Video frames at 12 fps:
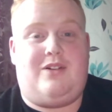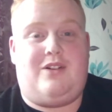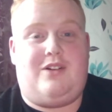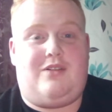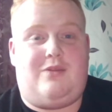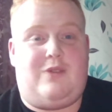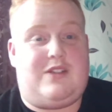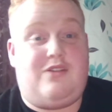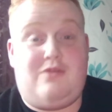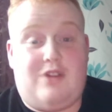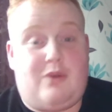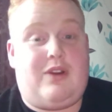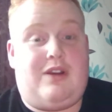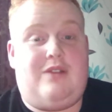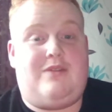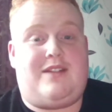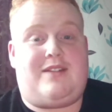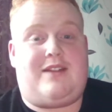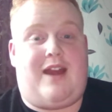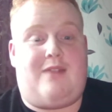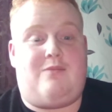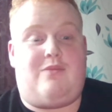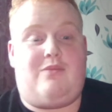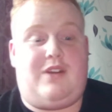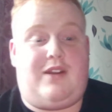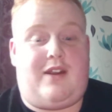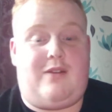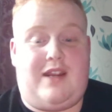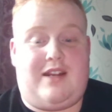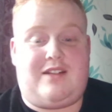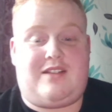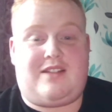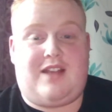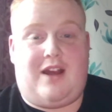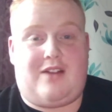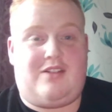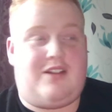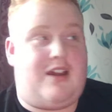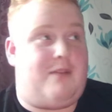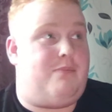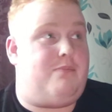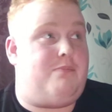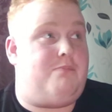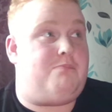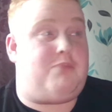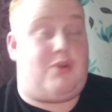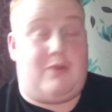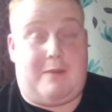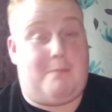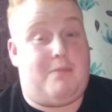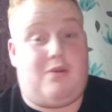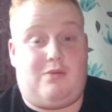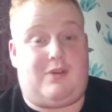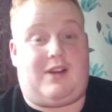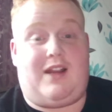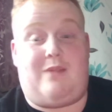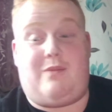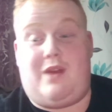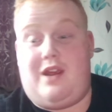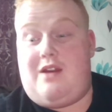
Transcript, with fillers: We do not want to lose this game. You know, it is such a important game.